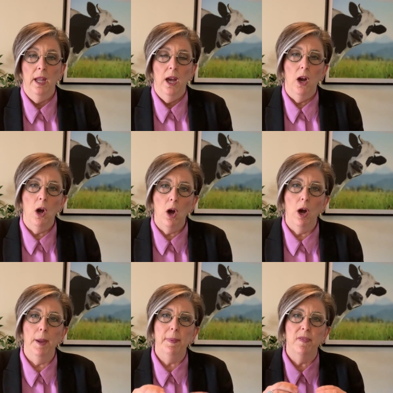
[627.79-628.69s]
A
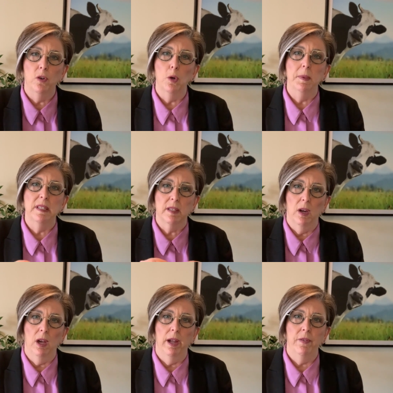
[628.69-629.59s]
high performance
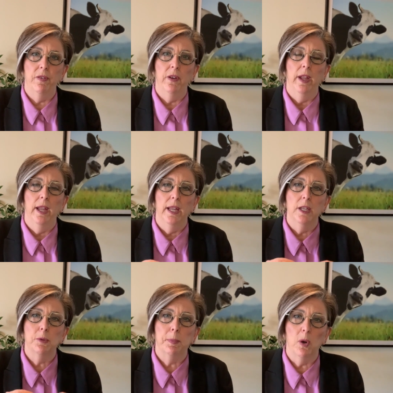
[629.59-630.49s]
life
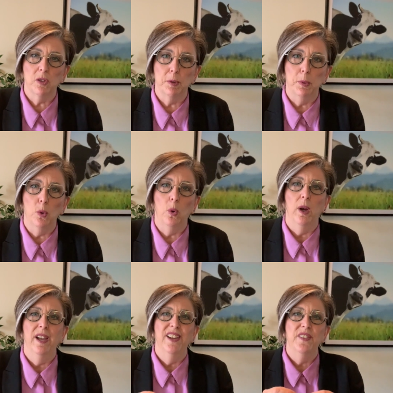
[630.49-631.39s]
is possible
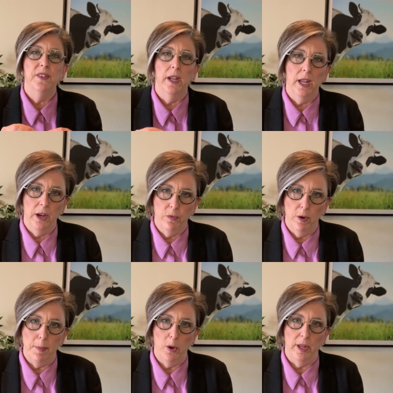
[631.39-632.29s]
for
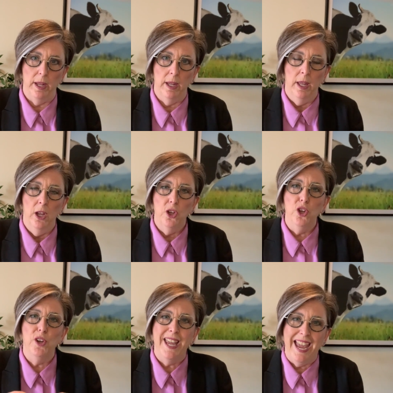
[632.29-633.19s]
everybody.
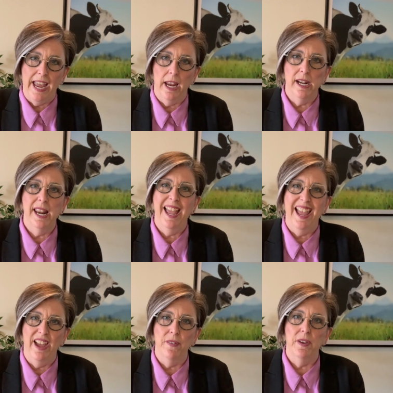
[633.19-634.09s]
You can
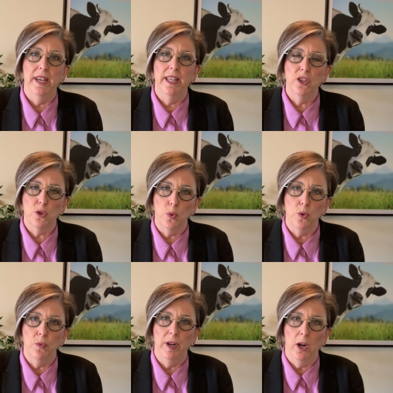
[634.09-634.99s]
have an
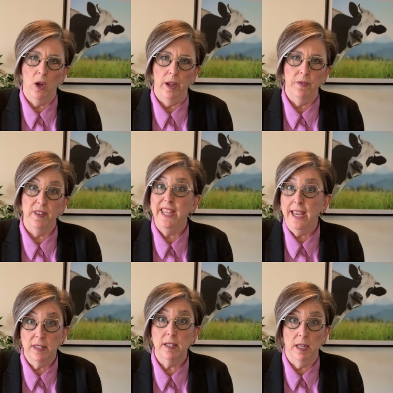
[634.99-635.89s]
extraordinary life.
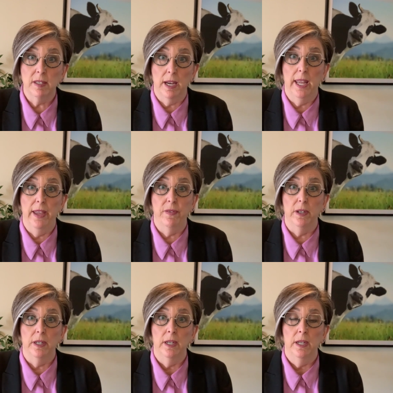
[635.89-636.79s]
Yes, it does take
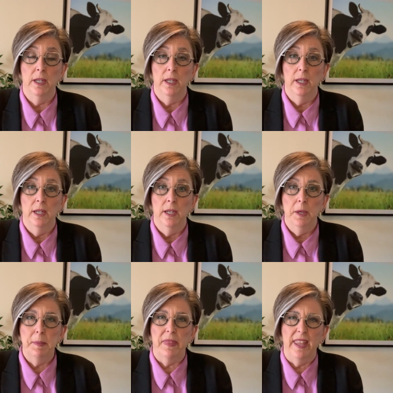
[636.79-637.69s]
effort,
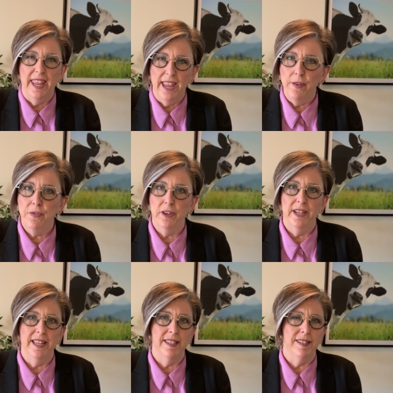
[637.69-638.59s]
but the effort
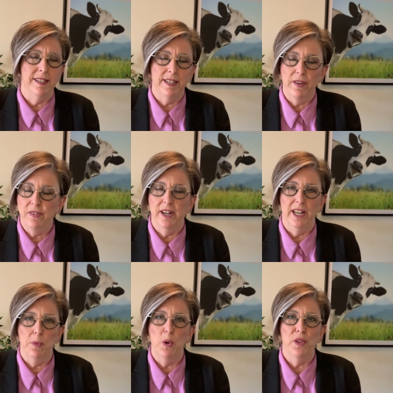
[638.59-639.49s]
is
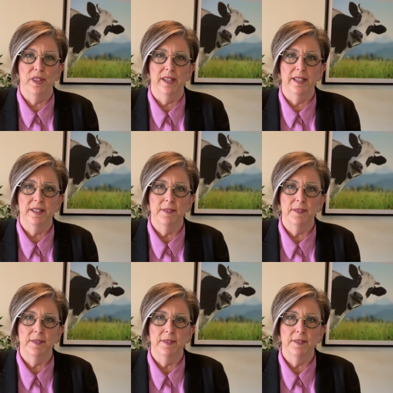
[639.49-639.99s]
definitely worth it.